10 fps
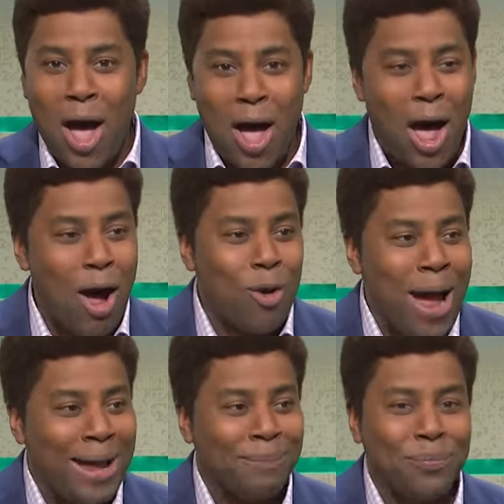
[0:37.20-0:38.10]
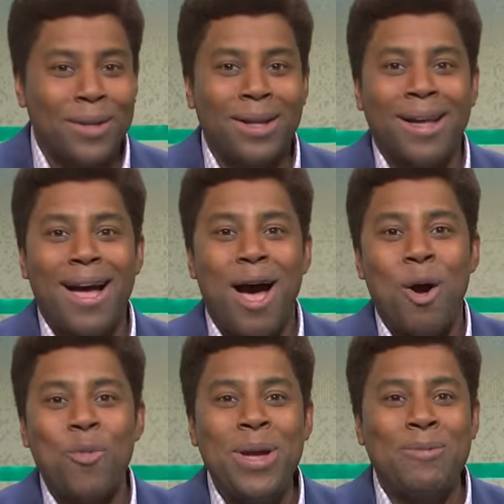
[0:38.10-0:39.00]
All right.
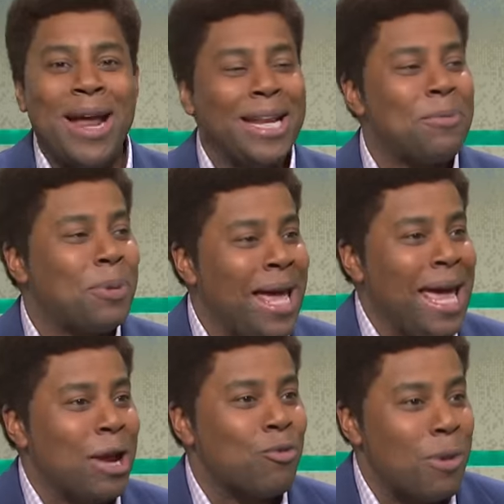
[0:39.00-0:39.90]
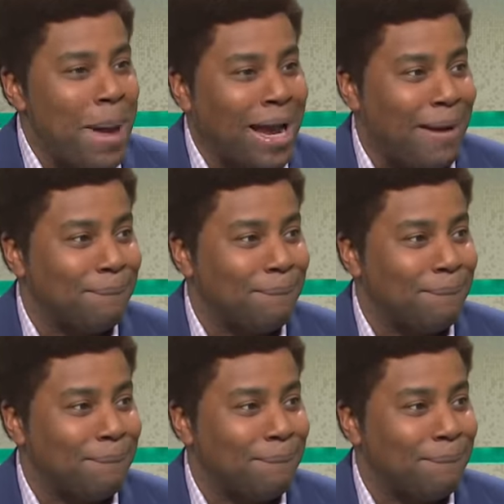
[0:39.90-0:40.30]
Are we ready to play, Rebecca?